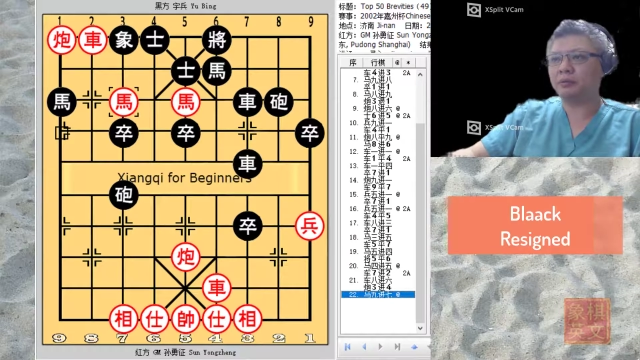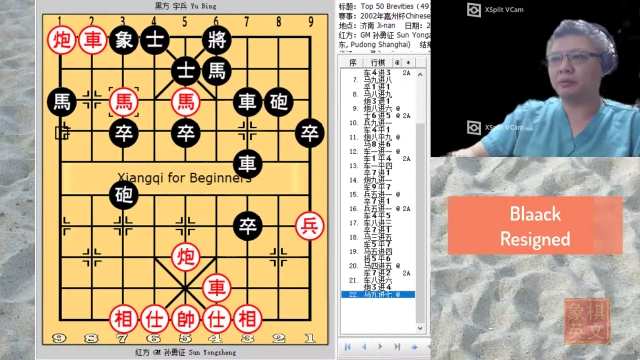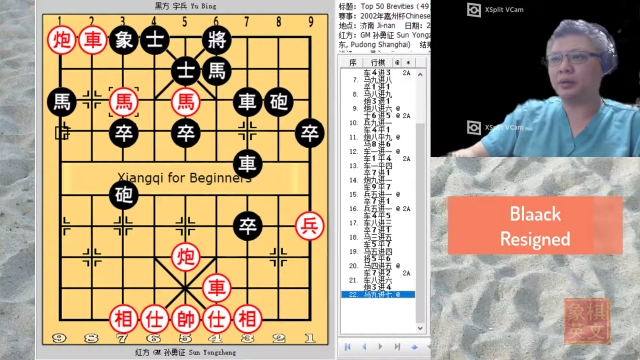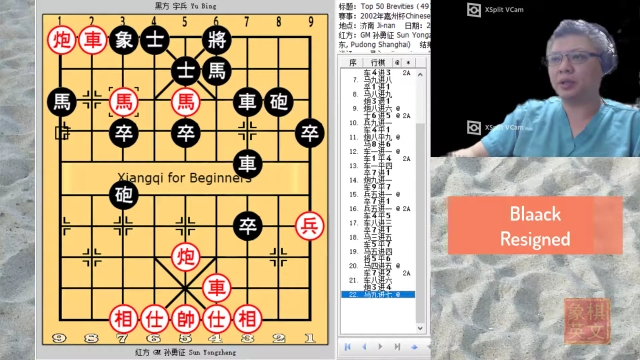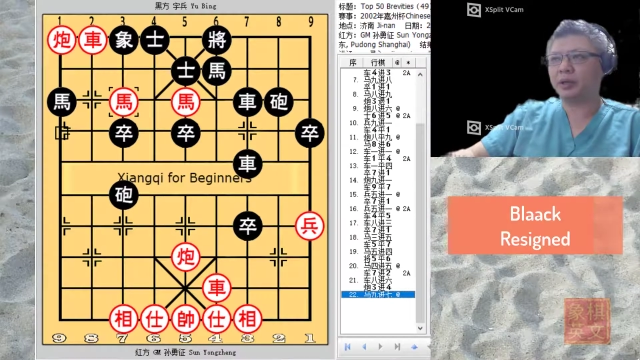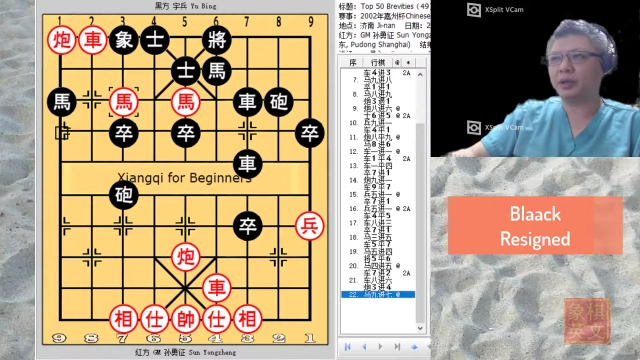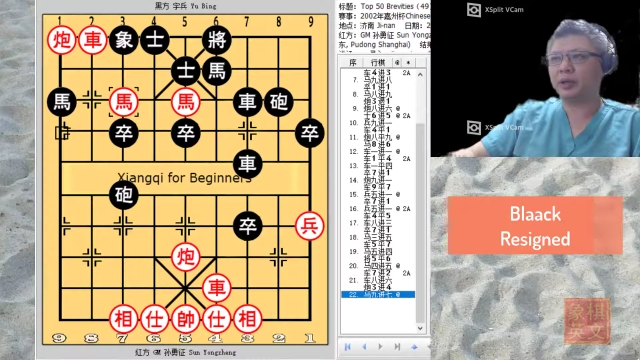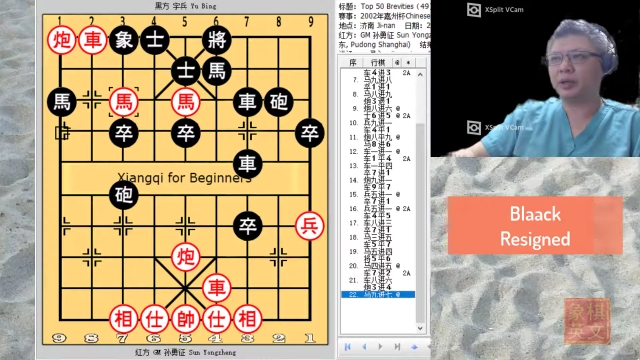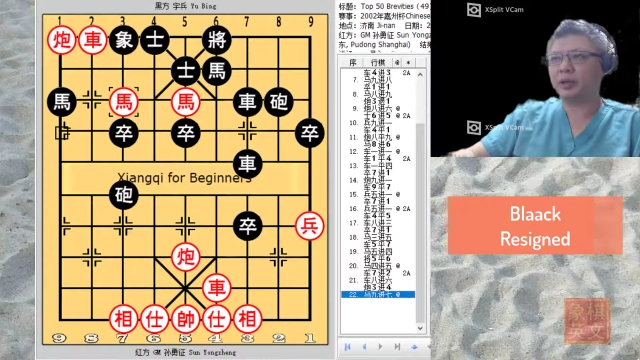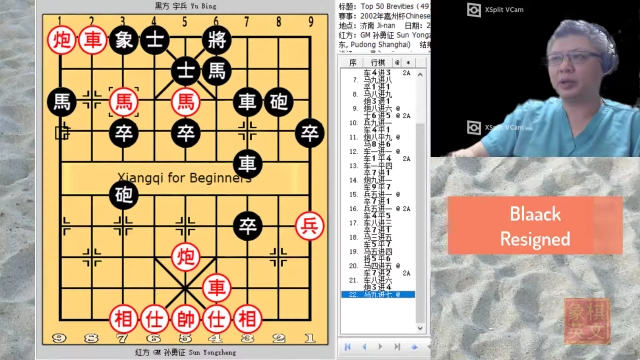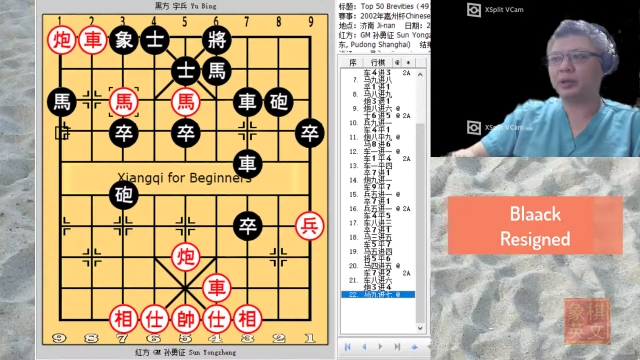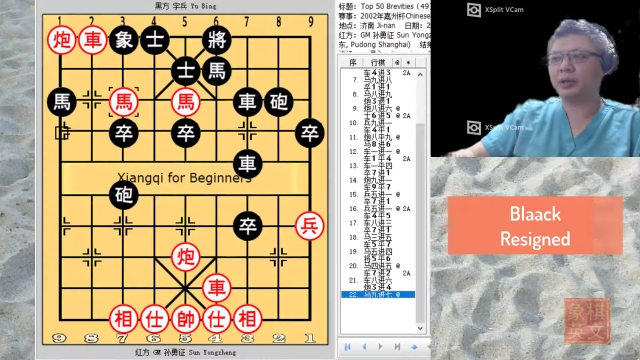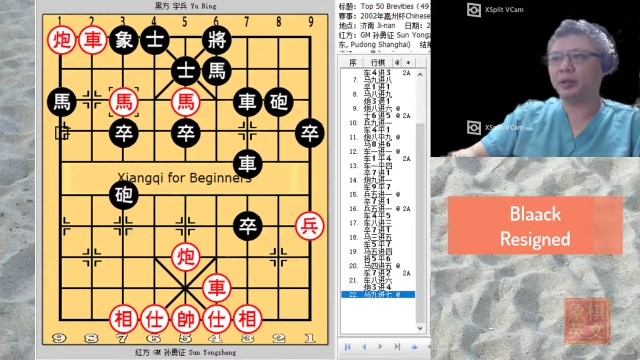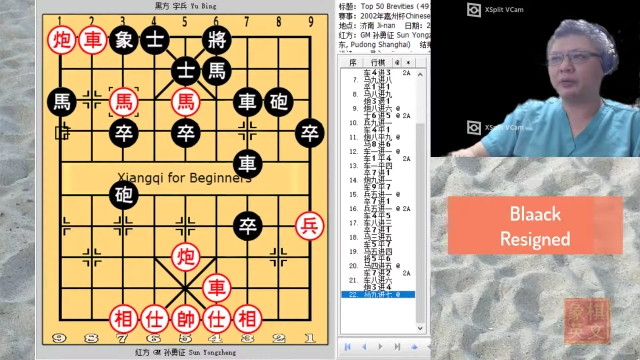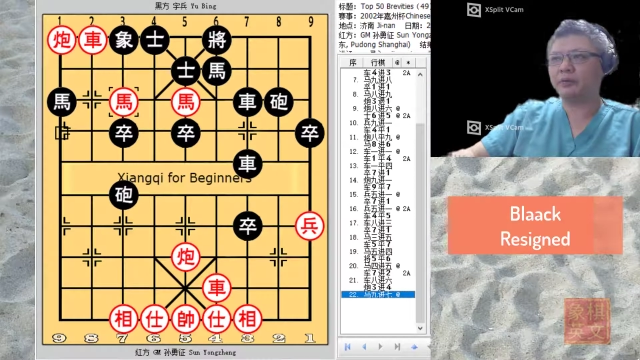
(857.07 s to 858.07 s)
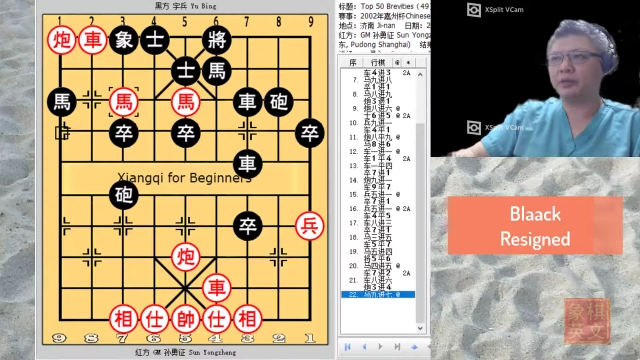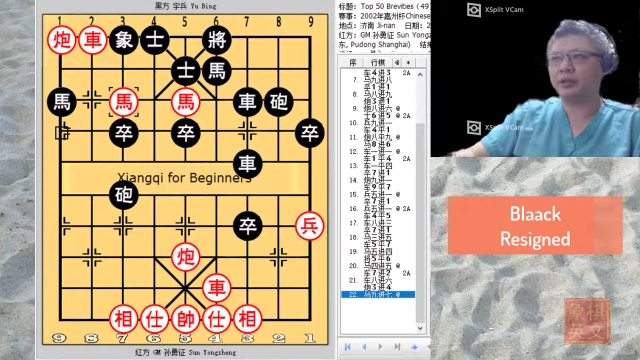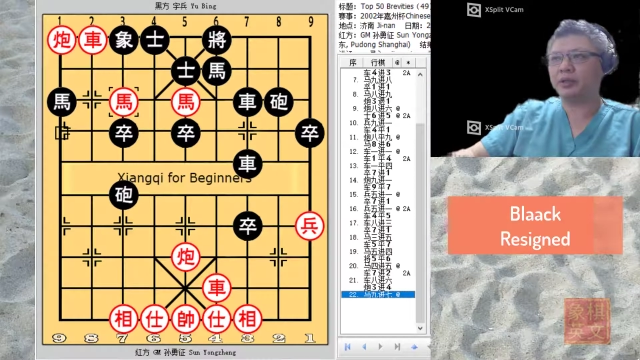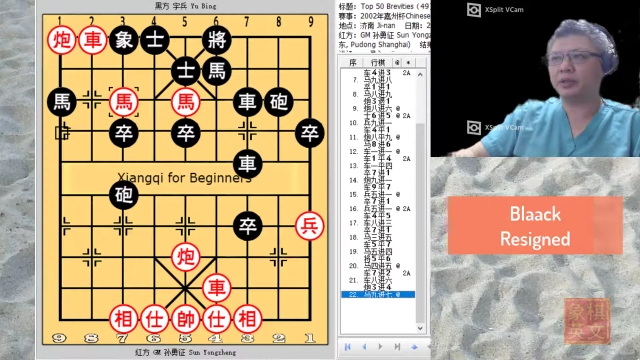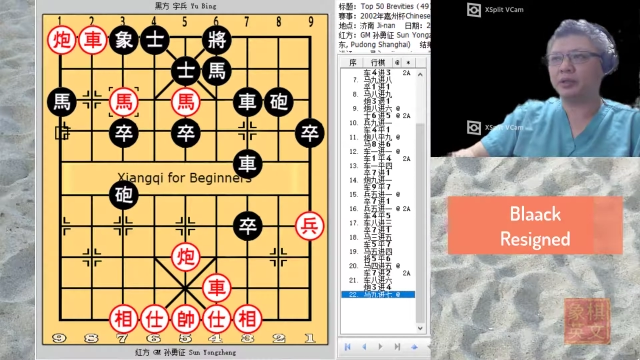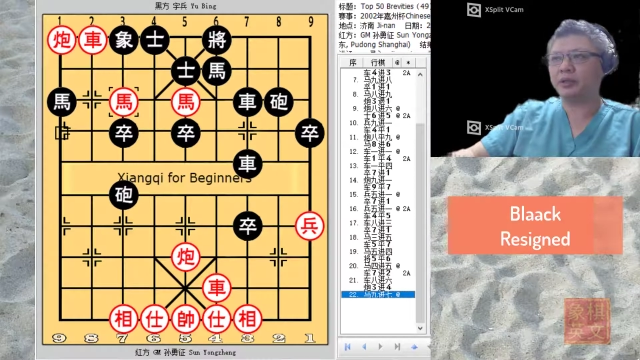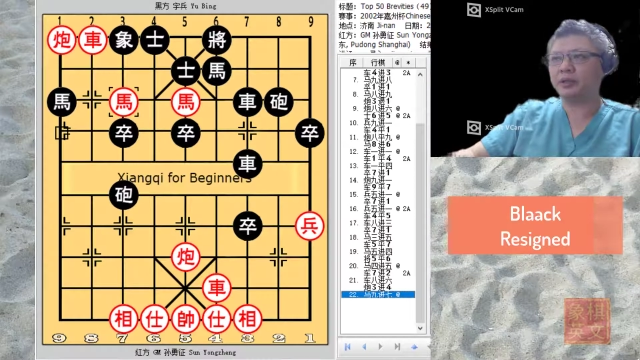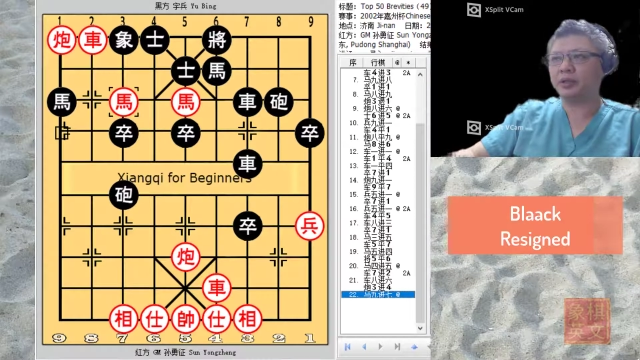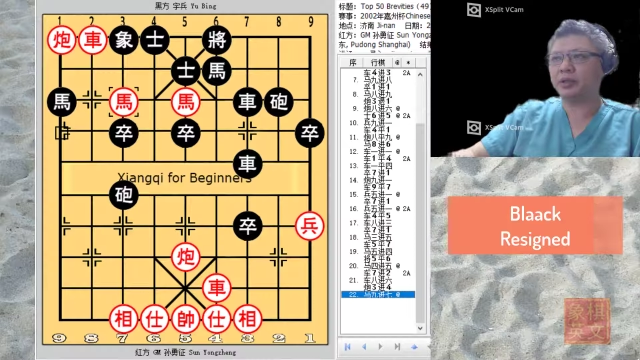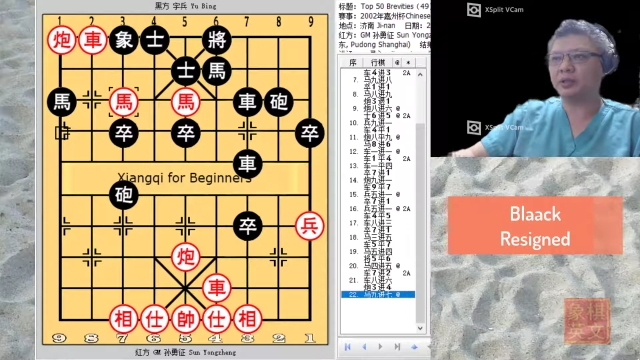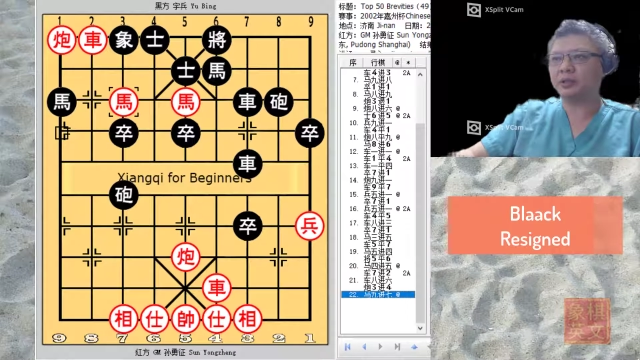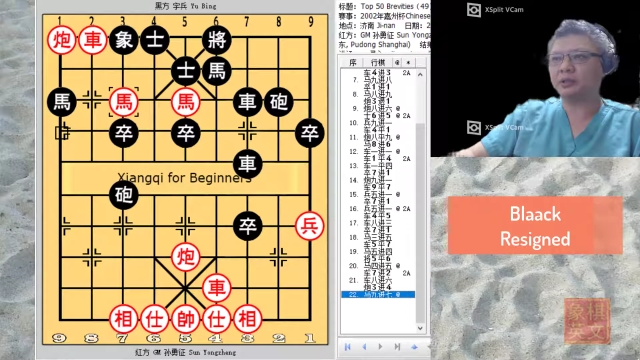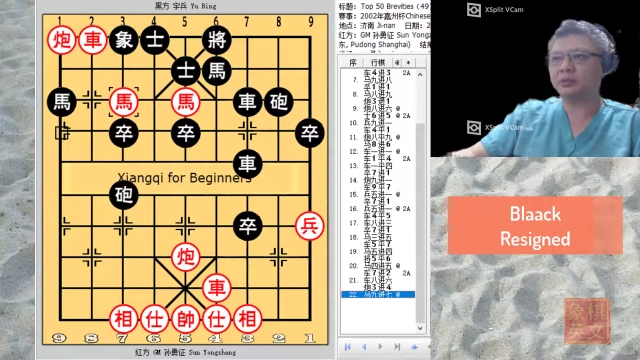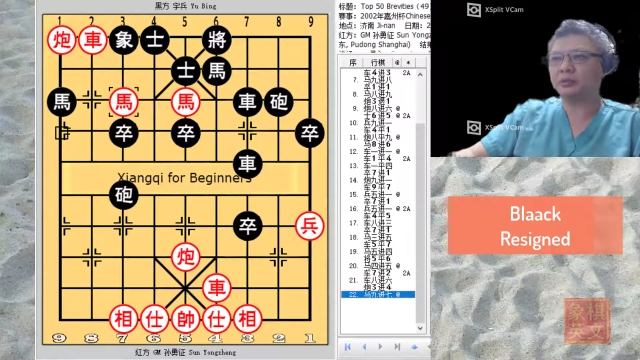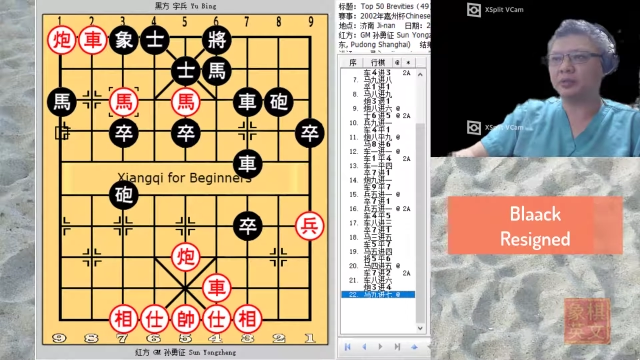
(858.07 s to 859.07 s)
black had enough, and he
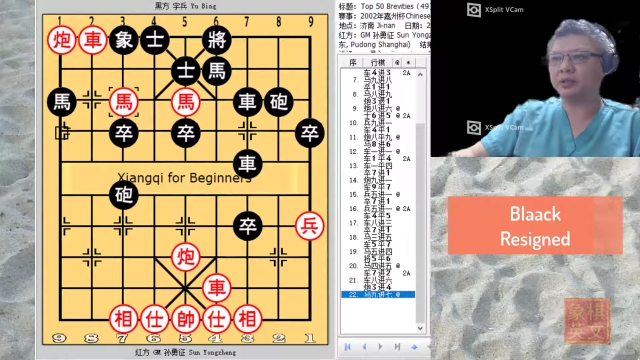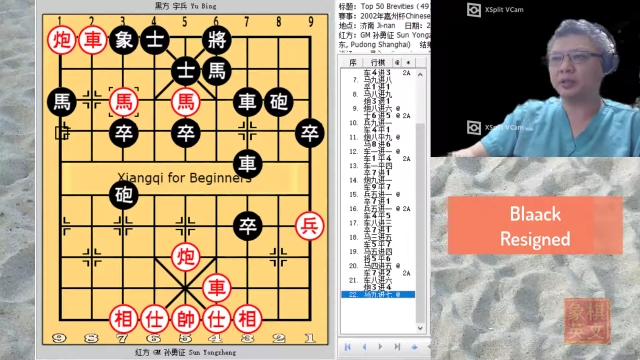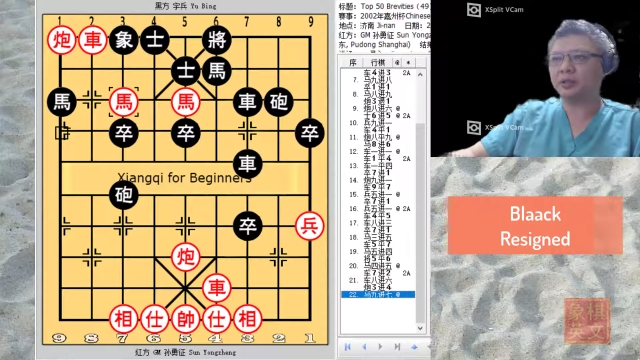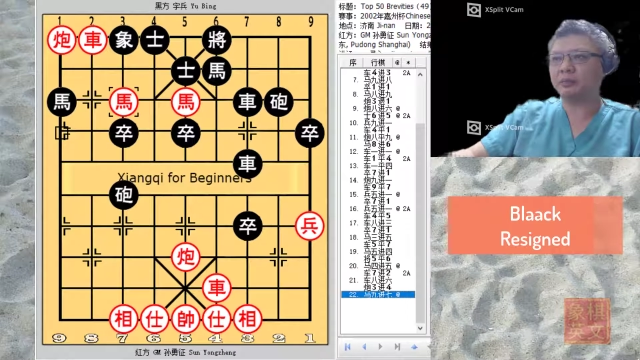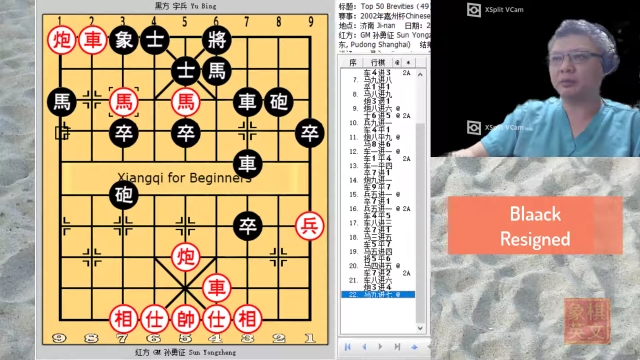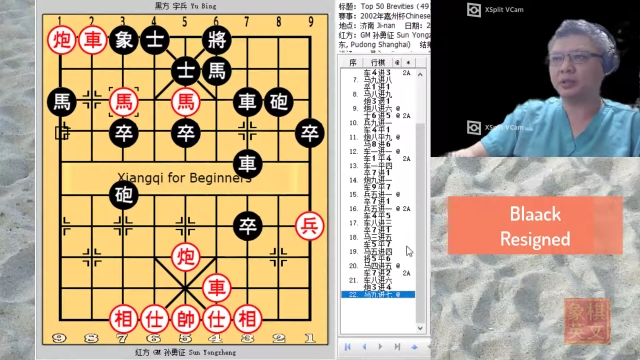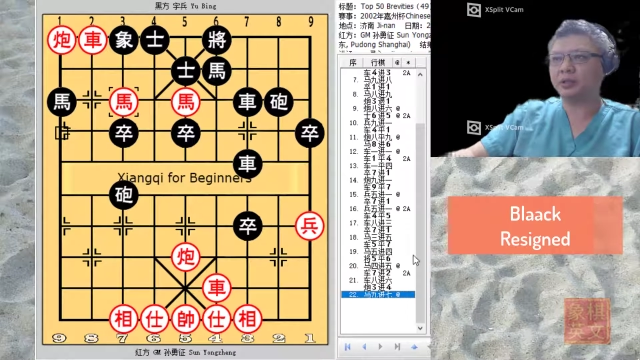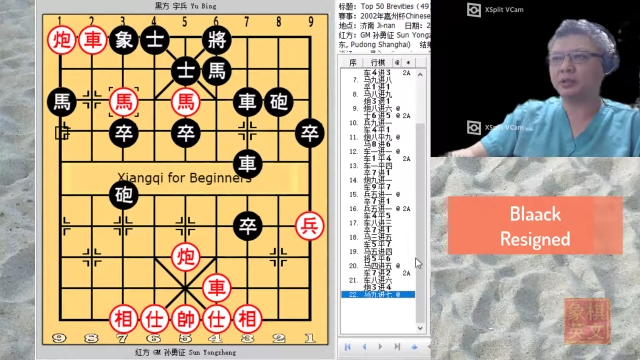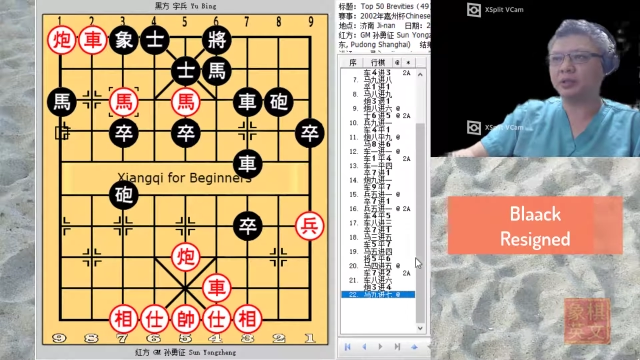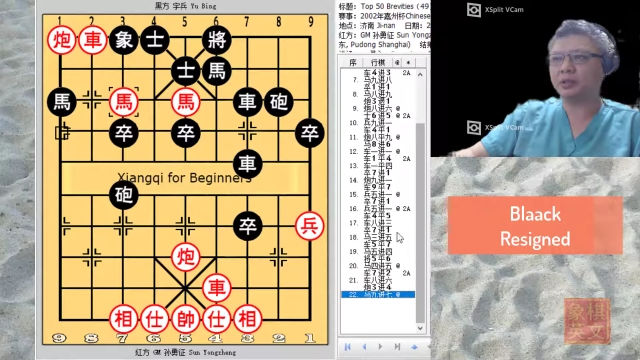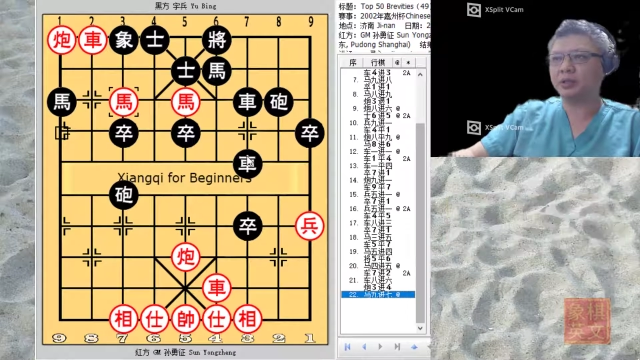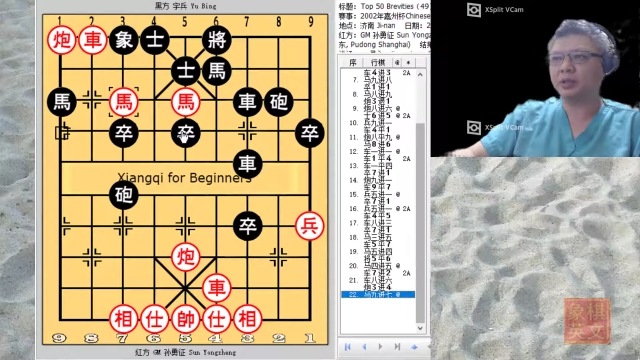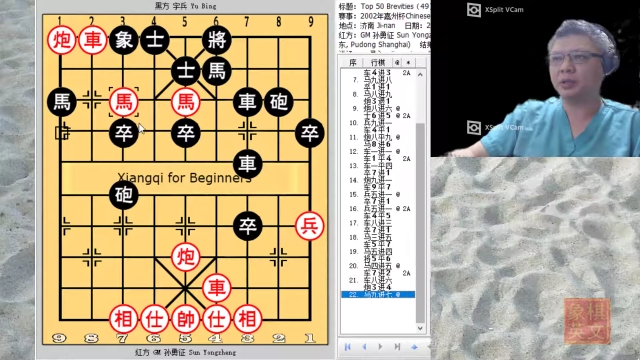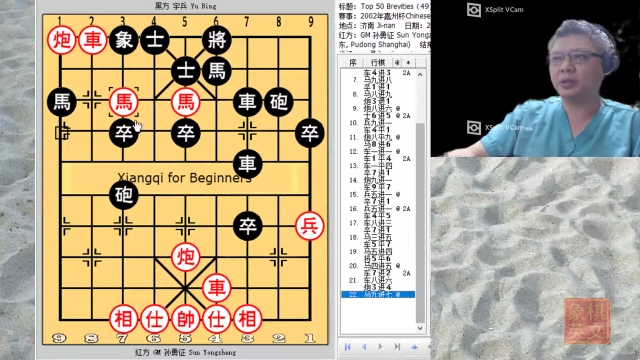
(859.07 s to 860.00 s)
decided to resign, because